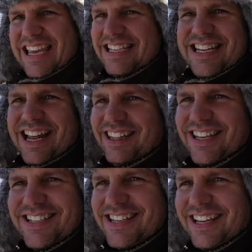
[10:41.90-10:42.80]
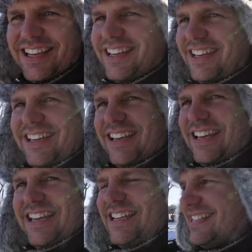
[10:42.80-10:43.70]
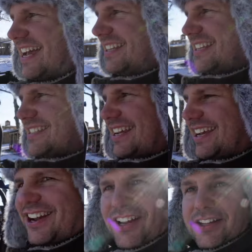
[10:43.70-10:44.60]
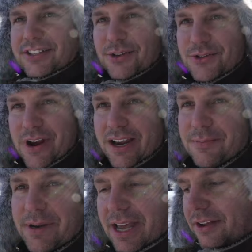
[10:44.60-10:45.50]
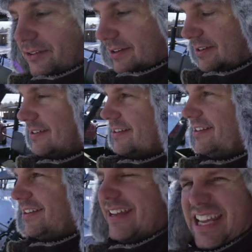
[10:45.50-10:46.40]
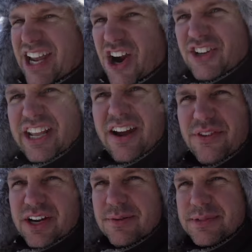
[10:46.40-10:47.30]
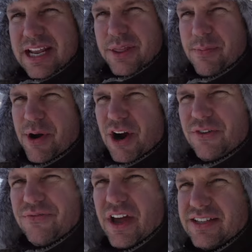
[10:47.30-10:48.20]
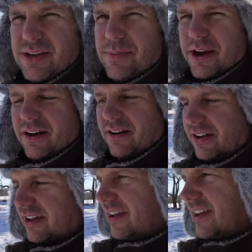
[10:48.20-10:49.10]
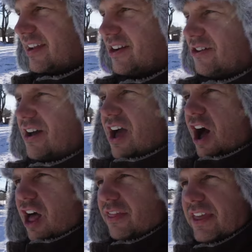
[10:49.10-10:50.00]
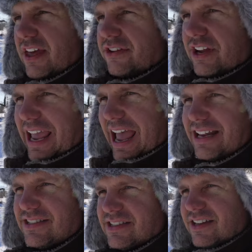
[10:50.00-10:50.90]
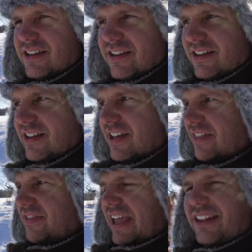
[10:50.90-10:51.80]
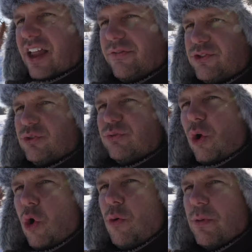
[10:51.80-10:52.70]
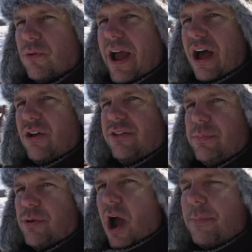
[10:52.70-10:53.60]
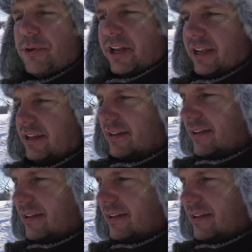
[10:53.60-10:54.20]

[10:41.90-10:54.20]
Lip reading: He's not listening. He's not listening at all. Let's go track him down. He hardly ever comes out of the barn, Fozzie Bear. You know, all the other cats, they love to roam around the property.